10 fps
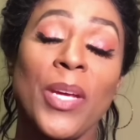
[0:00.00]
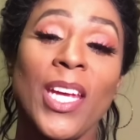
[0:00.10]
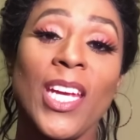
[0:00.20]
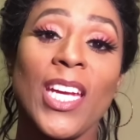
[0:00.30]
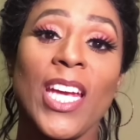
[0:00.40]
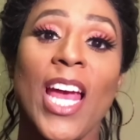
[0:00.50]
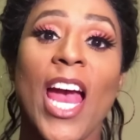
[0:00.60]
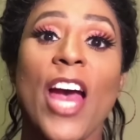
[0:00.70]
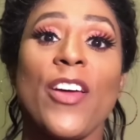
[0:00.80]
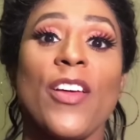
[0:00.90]
Pink.
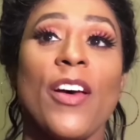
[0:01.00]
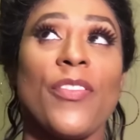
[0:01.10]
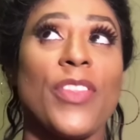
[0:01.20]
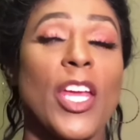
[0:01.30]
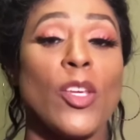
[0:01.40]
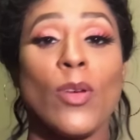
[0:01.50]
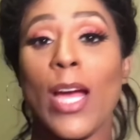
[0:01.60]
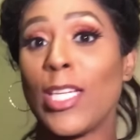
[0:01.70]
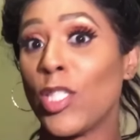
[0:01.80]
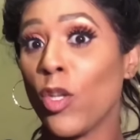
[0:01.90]
Thank you
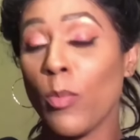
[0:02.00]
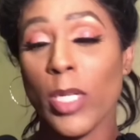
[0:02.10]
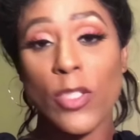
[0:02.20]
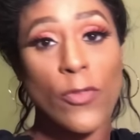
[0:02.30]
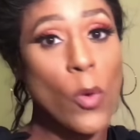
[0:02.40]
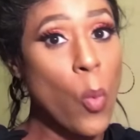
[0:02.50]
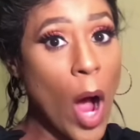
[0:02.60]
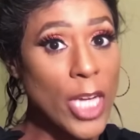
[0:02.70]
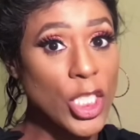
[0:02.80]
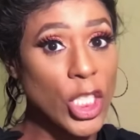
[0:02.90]
guys so much for
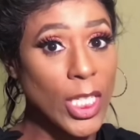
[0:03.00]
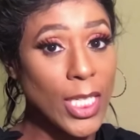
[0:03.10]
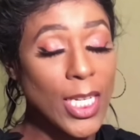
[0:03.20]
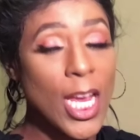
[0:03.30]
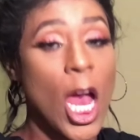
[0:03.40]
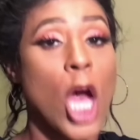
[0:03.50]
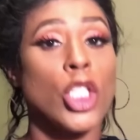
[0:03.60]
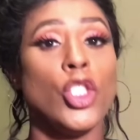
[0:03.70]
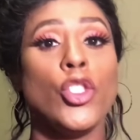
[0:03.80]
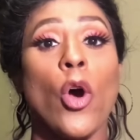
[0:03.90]
watching.
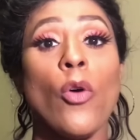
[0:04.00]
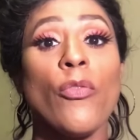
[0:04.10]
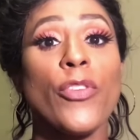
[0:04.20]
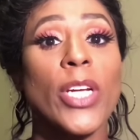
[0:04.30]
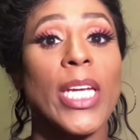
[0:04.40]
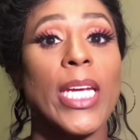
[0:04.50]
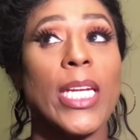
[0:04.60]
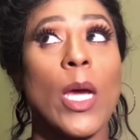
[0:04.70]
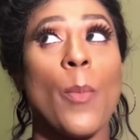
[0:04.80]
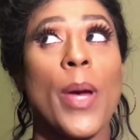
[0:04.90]
Don't
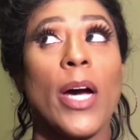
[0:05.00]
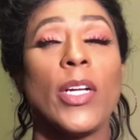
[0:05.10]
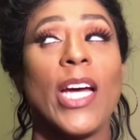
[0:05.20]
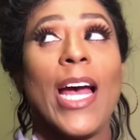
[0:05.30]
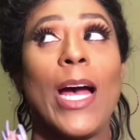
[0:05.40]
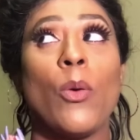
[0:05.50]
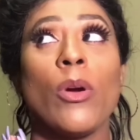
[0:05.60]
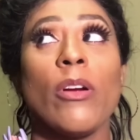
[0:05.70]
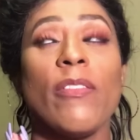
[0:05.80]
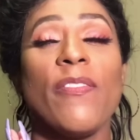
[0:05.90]
forget about
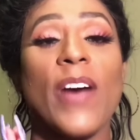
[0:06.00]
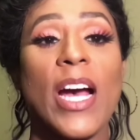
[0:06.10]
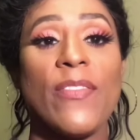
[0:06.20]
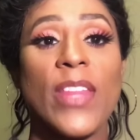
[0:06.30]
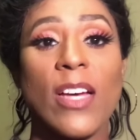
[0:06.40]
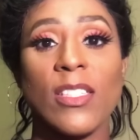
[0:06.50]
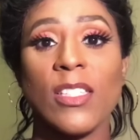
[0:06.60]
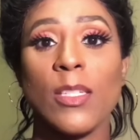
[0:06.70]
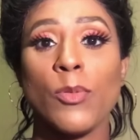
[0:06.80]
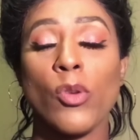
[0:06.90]
our
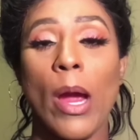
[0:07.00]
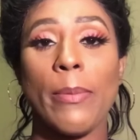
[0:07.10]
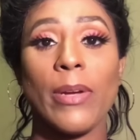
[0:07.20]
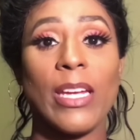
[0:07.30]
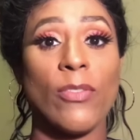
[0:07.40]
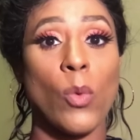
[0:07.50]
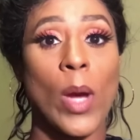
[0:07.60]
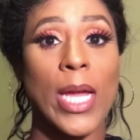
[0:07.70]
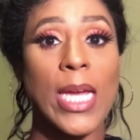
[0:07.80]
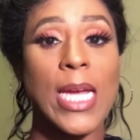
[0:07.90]
5,000 subscriber
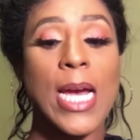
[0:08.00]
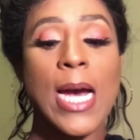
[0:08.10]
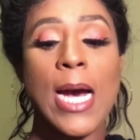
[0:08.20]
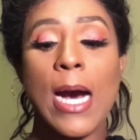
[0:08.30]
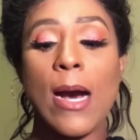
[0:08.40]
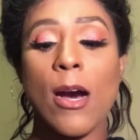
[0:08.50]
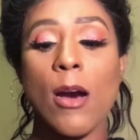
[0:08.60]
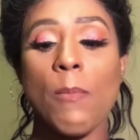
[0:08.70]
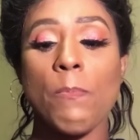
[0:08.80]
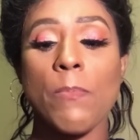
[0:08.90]
giveaway.
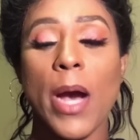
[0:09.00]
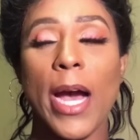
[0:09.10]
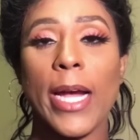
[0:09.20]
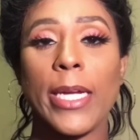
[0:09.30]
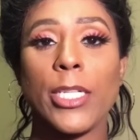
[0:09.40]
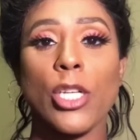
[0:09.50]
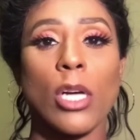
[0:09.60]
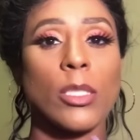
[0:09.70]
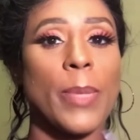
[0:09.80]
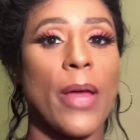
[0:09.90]
Um, I
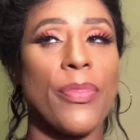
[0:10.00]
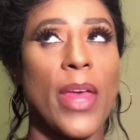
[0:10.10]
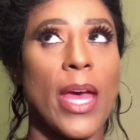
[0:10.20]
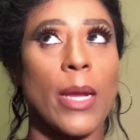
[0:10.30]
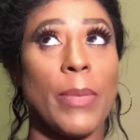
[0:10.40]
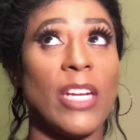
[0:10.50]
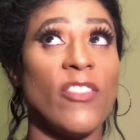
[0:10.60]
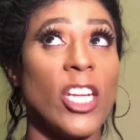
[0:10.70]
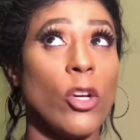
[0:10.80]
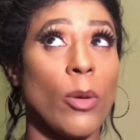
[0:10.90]
talked about that. I made a
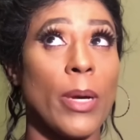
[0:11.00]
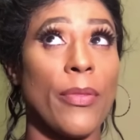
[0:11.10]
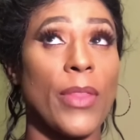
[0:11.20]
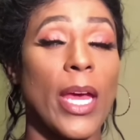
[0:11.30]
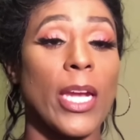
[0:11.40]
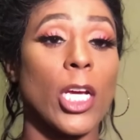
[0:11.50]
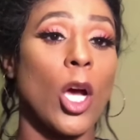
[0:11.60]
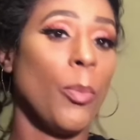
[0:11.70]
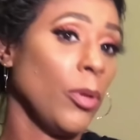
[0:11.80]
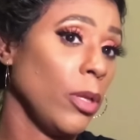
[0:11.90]
video about that a
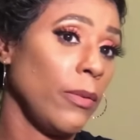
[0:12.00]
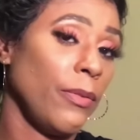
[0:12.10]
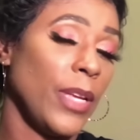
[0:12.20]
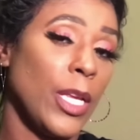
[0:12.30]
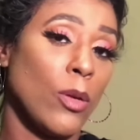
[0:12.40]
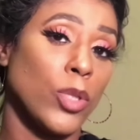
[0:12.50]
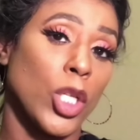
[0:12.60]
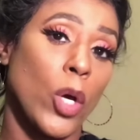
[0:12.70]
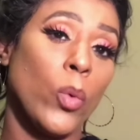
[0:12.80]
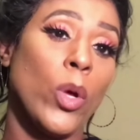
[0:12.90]
couple of videos
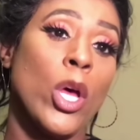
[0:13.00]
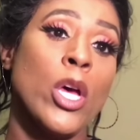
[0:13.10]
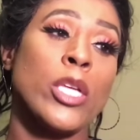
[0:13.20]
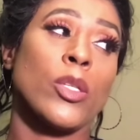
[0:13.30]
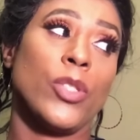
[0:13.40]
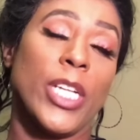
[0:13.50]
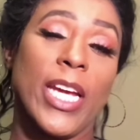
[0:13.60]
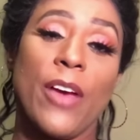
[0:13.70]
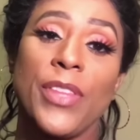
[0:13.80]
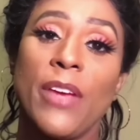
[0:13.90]
ago. So
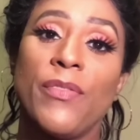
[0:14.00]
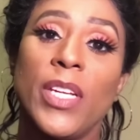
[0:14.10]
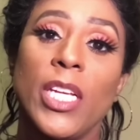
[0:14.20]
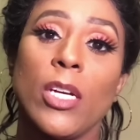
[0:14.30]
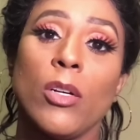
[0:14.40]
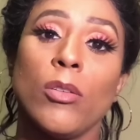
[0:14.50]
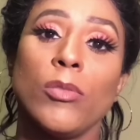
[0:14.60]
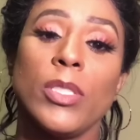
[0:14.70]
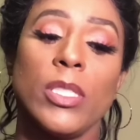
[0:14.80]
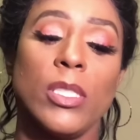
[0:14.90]
check out that
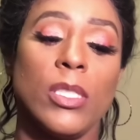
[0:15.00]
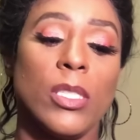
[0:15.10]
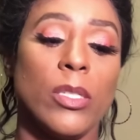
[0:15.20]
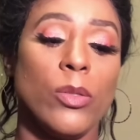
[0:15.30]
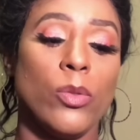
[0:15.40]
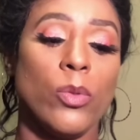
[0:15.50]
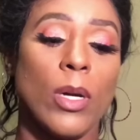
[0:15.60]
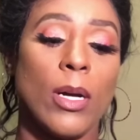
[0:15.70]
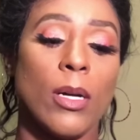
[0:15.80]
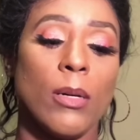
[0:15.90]
video to, to
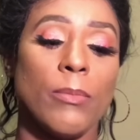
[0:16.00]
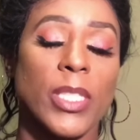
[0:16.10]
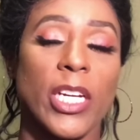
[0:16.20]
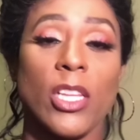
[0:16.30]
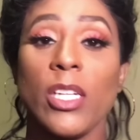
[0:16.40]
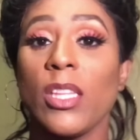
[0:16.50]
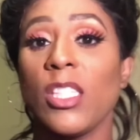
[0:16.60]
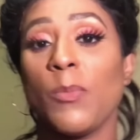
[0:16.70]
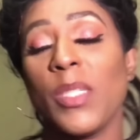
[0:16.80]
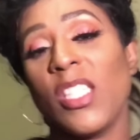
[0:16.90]
um, take a look at the
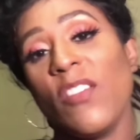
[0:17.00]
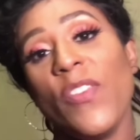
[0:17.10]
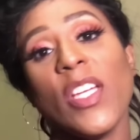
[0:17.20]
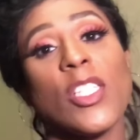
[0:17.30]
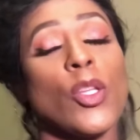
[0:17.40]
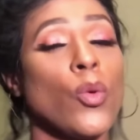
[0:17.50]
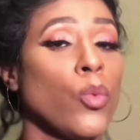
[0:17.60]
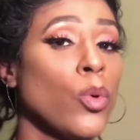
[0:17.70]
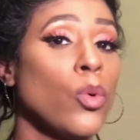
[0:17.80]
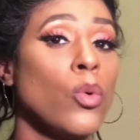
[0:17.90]
specifics and the
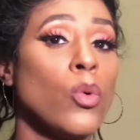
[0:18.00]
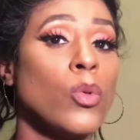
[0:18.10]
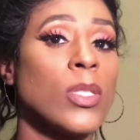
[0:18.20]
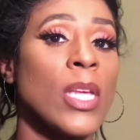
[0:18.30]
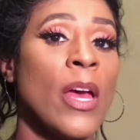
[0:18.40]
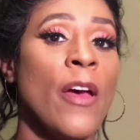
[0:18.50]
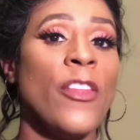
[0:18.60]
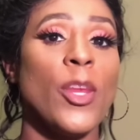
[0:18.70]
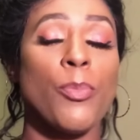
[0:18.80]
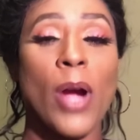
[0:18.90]
rules,
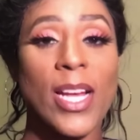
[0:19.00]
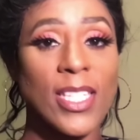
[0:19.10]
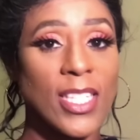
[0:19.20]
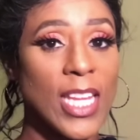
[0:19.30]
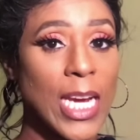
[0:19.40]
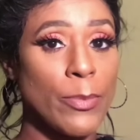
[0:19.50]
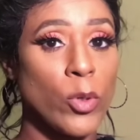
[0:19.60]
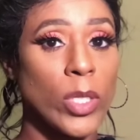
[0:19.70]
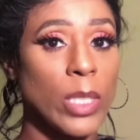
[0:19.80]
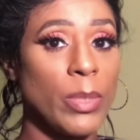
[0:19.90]
the prizes that I'm
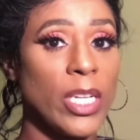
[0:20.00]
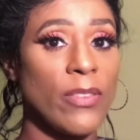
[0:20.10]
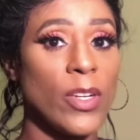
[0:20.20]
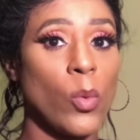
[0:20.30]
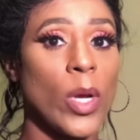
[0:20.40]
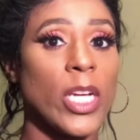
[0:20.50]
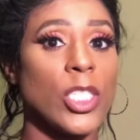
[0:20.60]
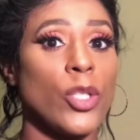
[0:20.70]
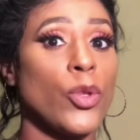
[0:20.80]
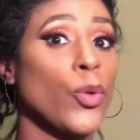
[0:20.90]
going to be giving away
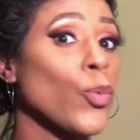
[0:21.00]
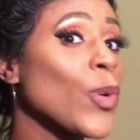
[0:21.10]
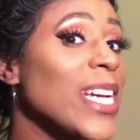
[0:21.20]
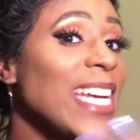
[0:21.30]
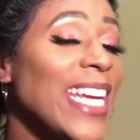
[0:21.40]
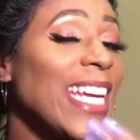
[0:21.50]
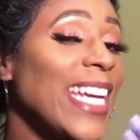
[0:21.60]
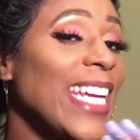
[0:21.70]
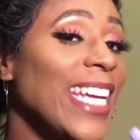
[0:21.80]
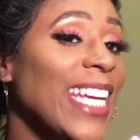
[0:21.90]
to
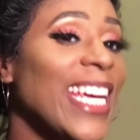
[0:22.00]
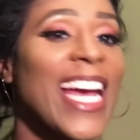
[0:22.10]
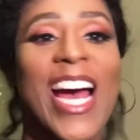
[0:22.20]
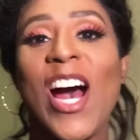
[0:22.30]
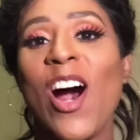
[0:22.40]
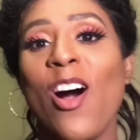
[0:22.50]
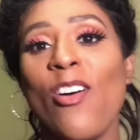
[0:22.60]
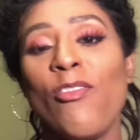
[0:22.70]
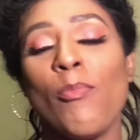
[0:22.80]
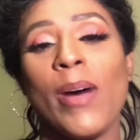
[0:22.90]
three
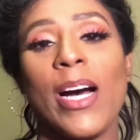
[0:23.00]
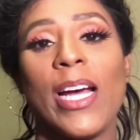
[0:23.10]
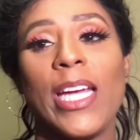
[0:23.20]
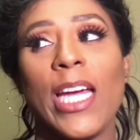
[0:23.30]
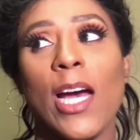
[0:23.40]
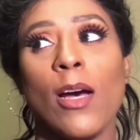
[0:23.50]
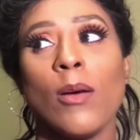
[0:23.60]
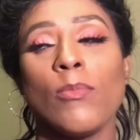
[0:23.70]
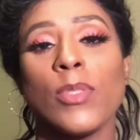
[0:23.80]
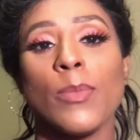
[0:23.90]
of my
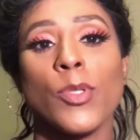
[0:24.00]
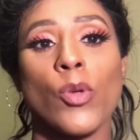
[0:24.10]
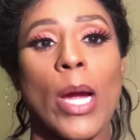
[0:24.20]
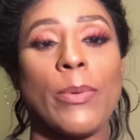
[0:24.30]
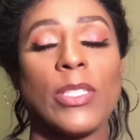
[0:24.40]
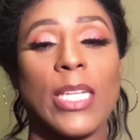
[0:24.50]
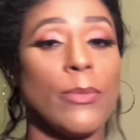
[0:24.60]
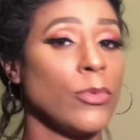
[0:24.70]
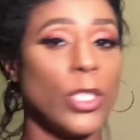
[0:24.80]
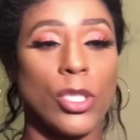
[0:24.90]
um, subscribers that
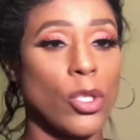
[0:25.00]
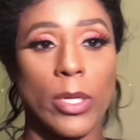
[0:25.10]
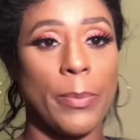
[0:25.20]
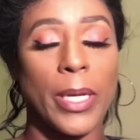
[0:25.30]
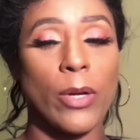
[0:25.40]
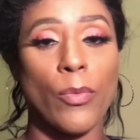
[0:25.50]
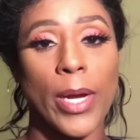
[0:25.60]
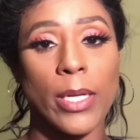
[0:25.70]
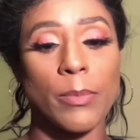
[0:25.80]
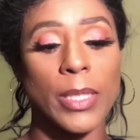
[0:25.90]
I'm just going to pick
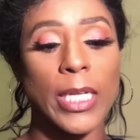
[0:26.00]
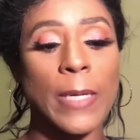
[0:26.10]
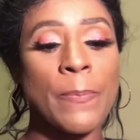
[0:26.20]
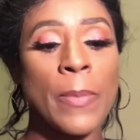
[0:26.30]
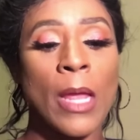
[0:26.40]
randomly.